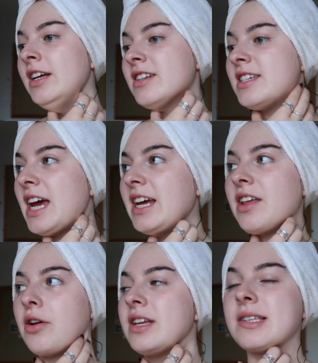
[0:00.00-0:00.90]
Today,
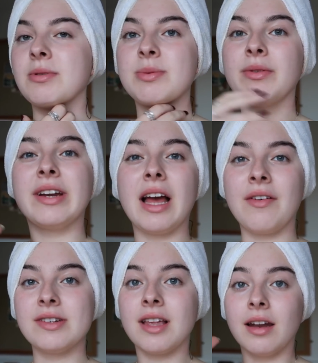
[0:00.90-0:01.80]
the only symptom I really
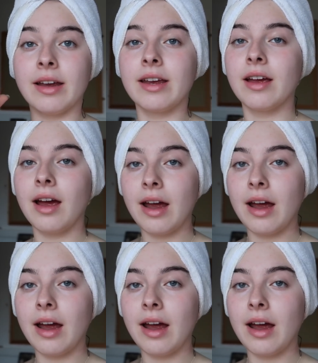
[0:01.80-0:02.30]
have is that like,